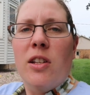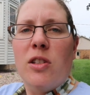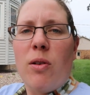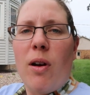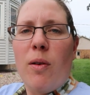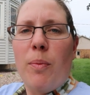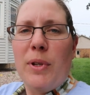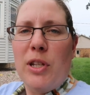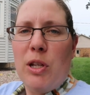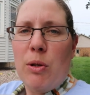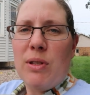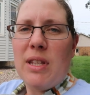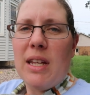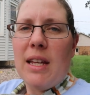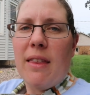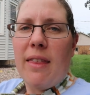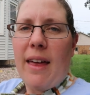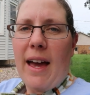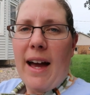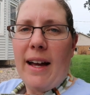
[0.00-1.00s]
so I've been
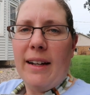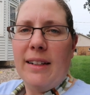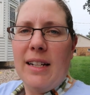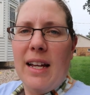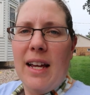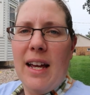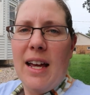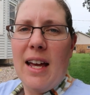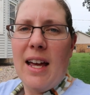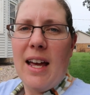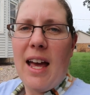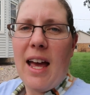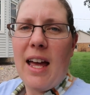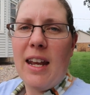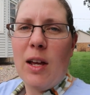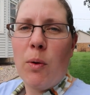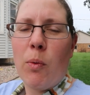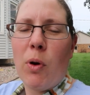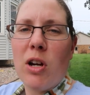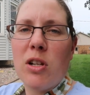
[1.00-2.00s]
using that
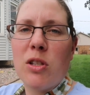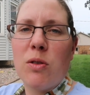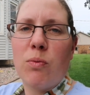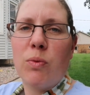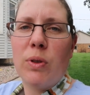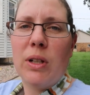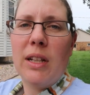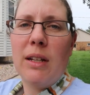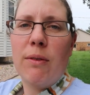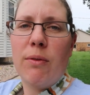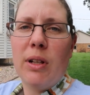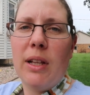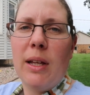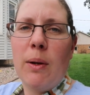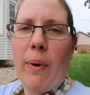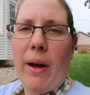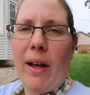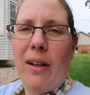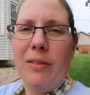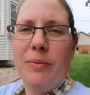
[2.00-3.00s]
and it works really,
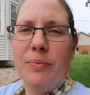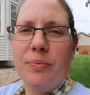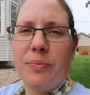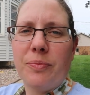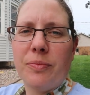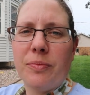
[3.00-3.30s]
really well.